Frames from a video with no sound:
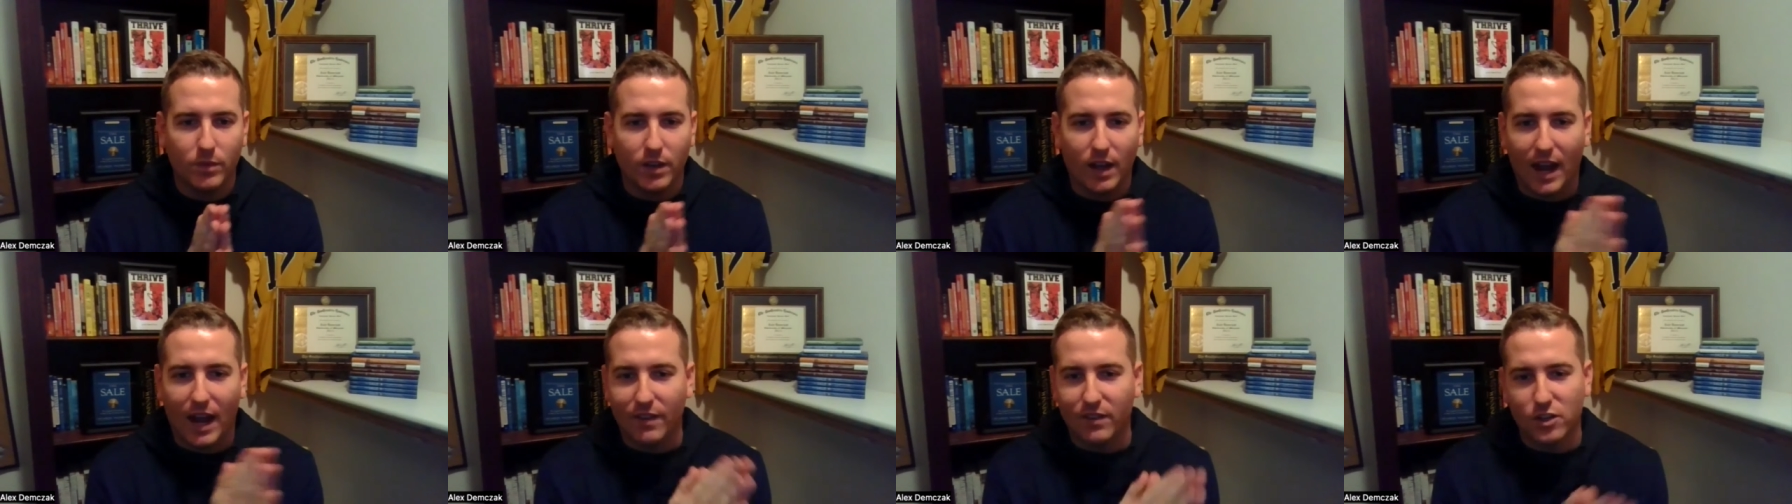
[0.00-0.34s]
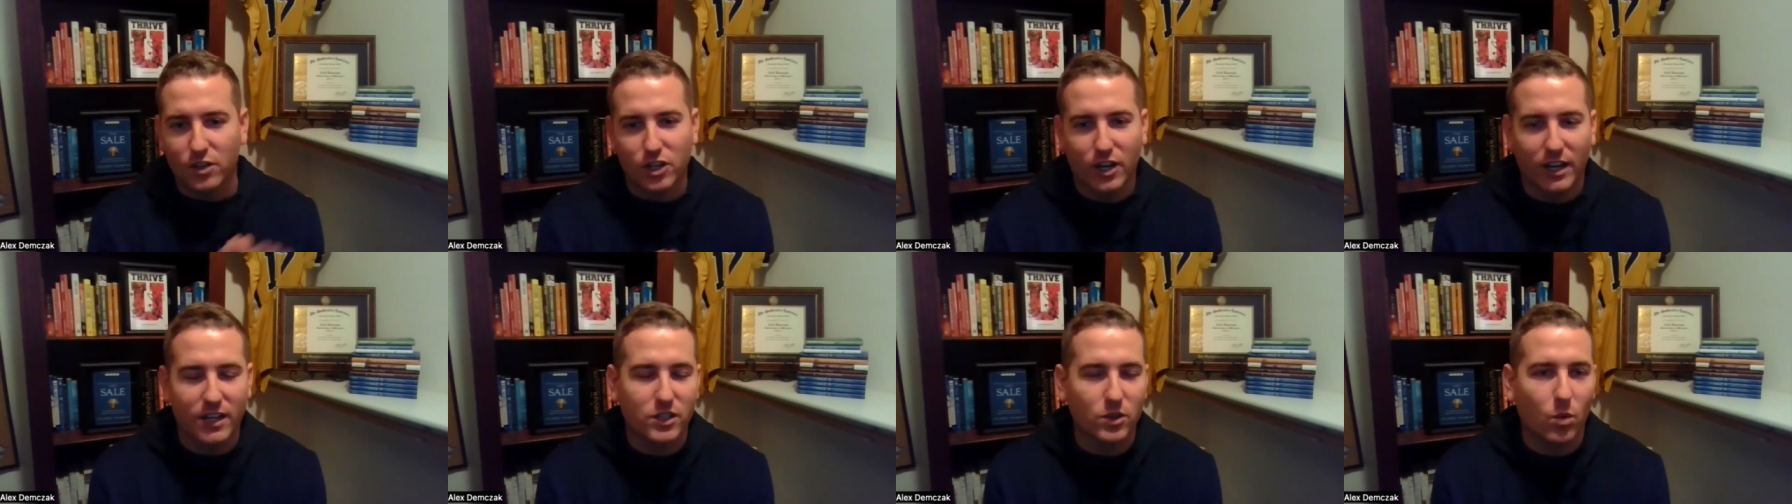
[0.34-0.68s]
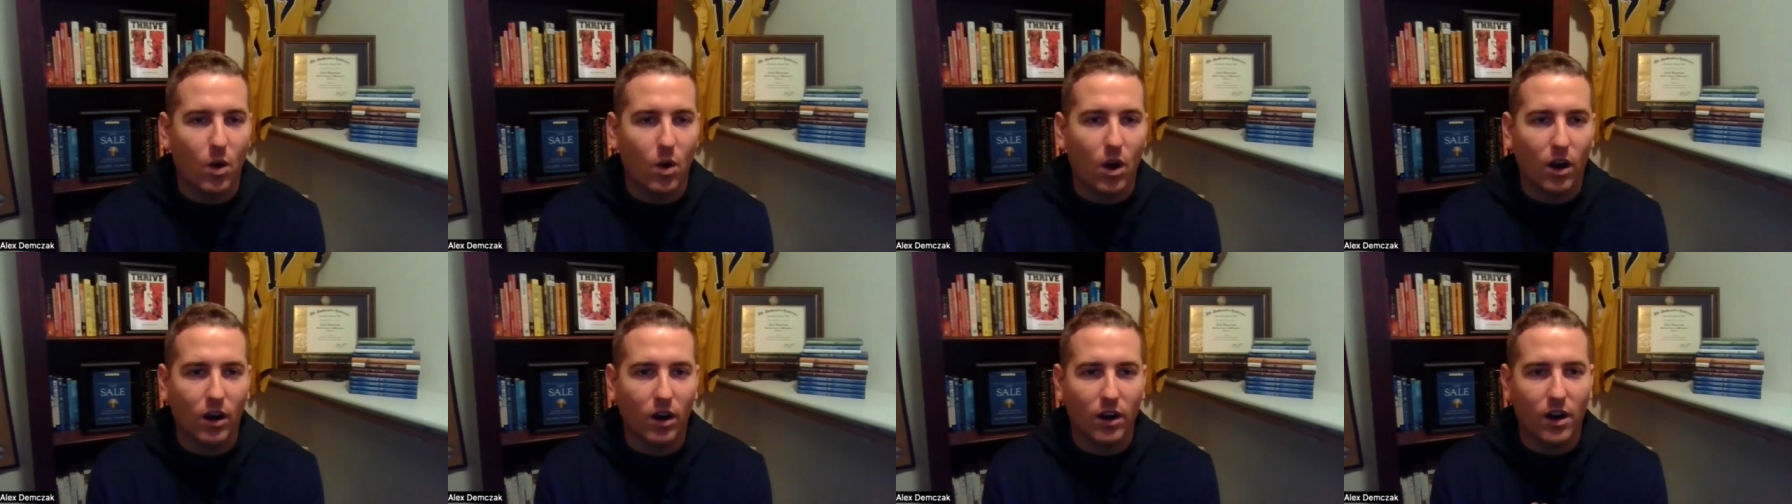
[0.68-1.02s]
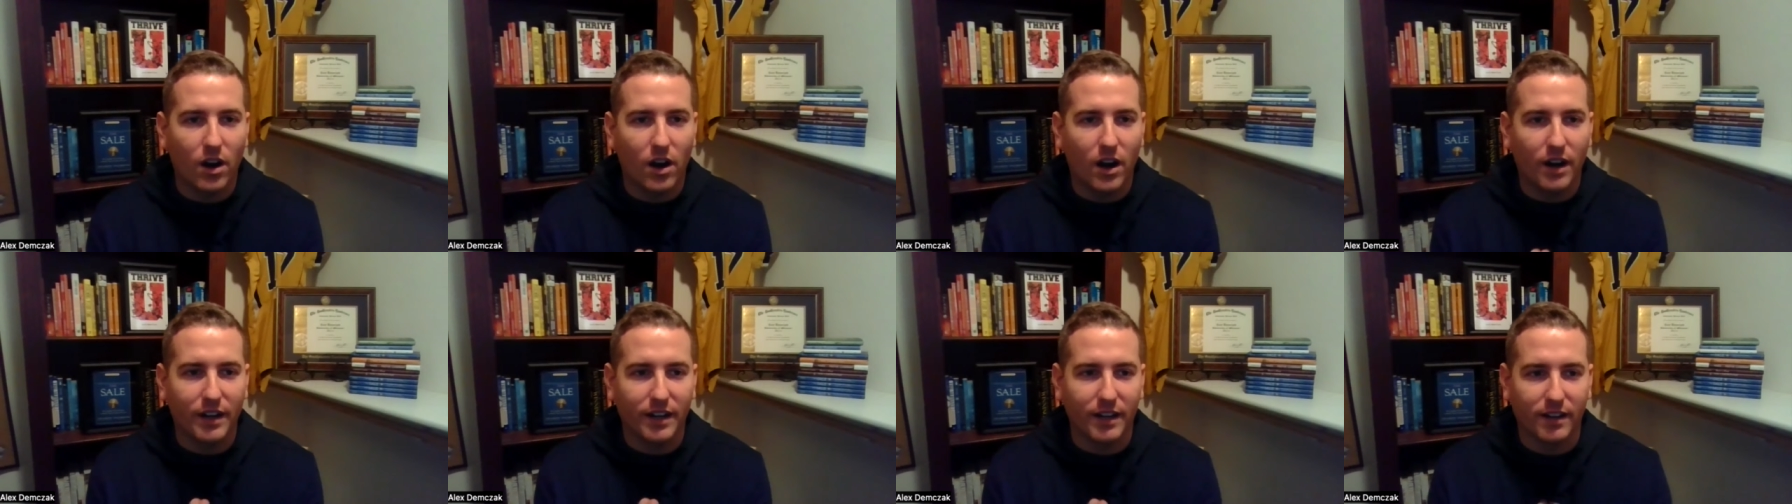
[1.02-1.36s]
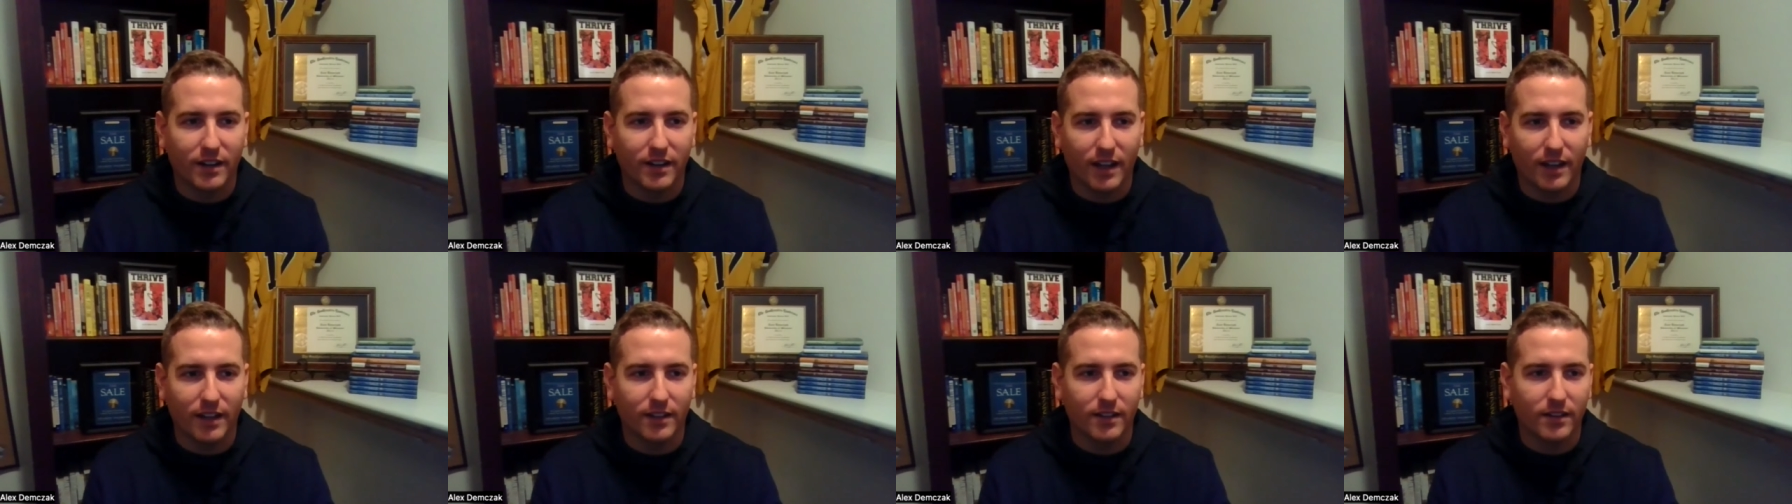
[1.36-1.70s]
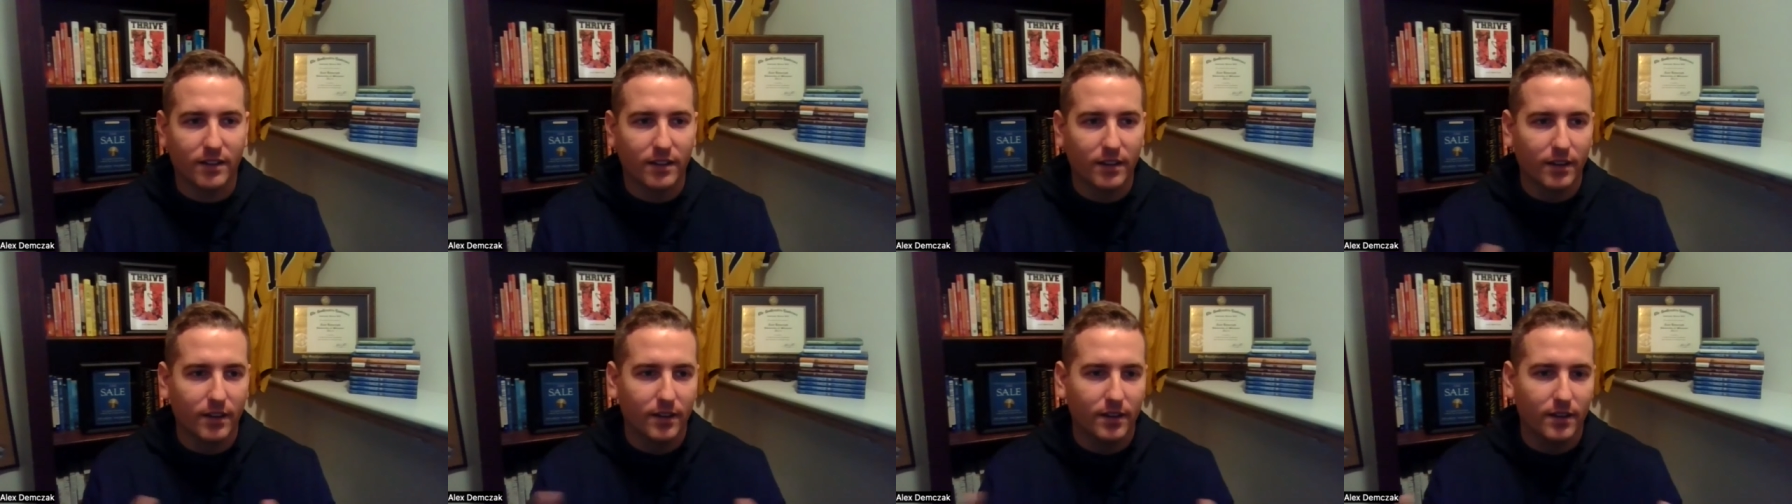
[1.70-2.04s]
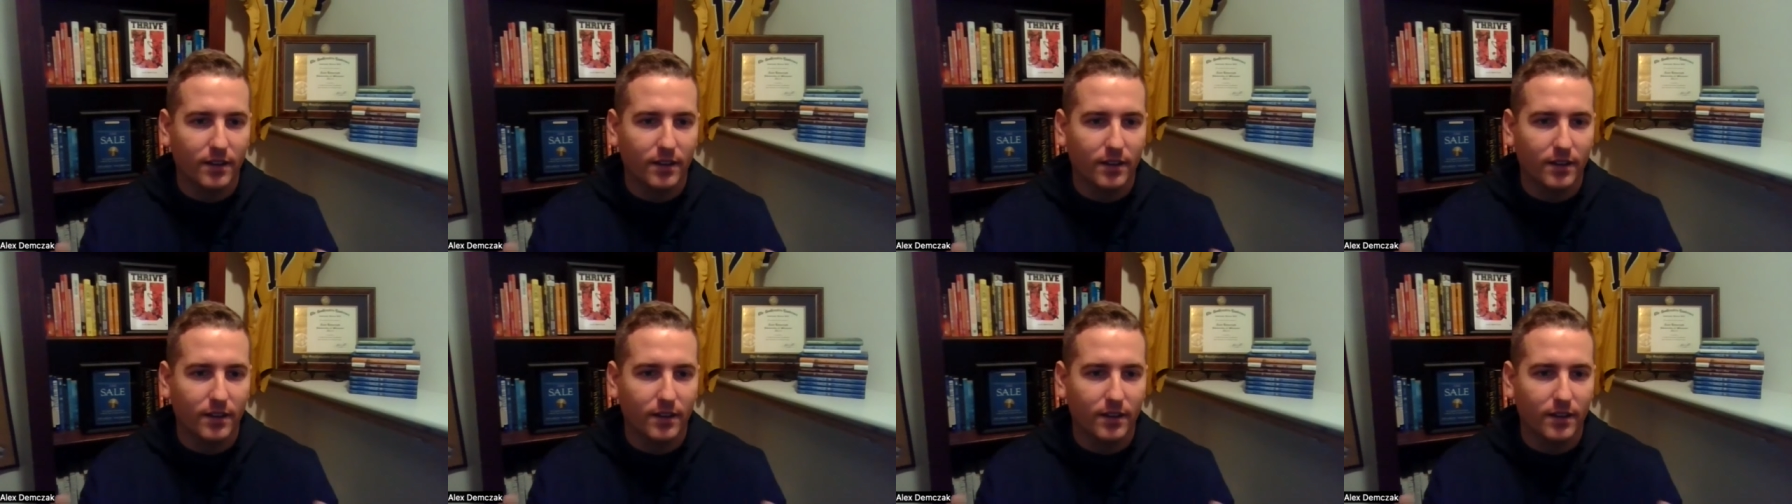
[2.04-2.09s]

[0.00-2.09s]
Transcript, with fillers: had the chance to walk on and and